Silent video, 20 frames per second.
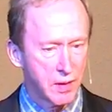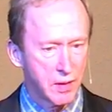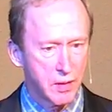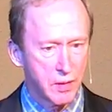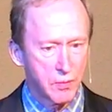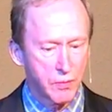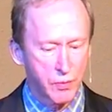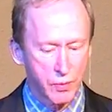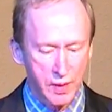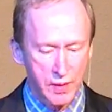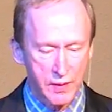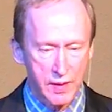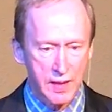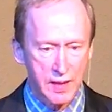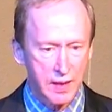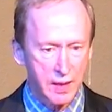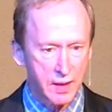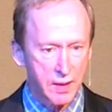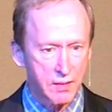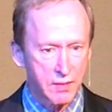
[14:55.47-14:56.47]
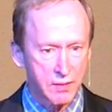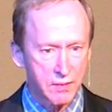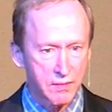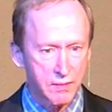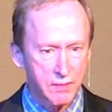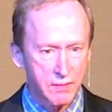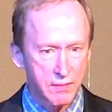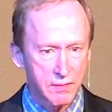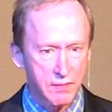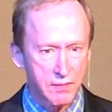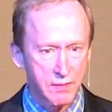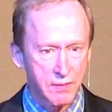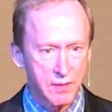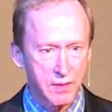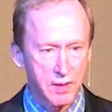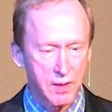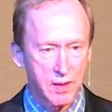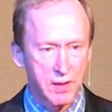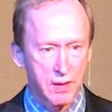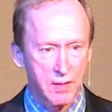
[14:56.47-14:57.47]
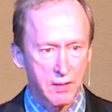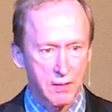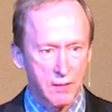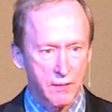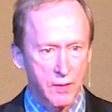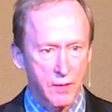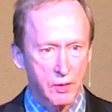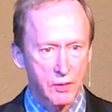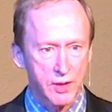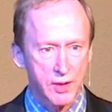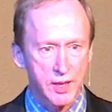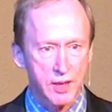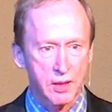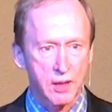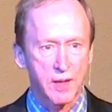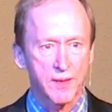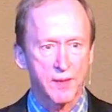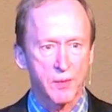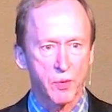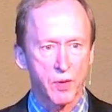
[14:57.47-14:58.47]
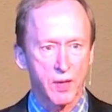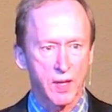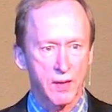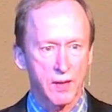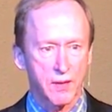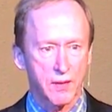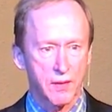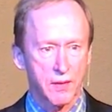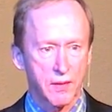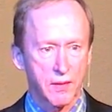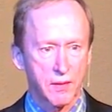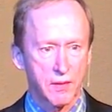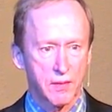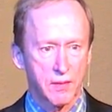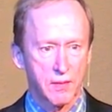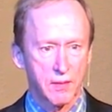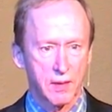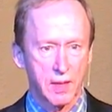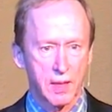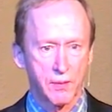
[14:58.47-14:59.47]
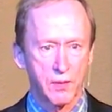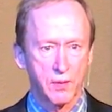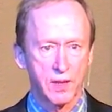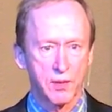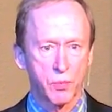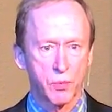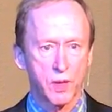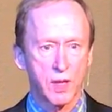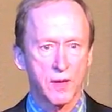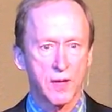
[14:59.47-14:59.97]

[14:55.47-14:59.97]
breathing in, focusing on the breath, And when breathing